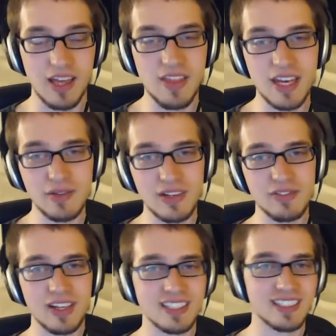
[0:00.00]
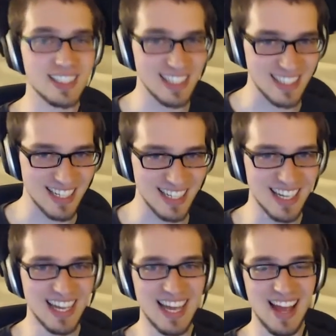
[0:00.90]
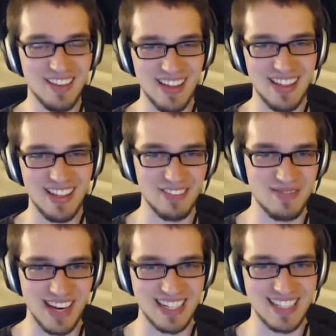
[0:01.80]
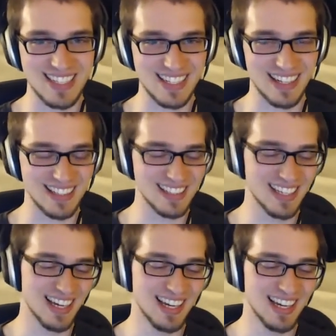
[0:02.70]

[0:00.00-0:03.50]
And then even if I did have the beta installed,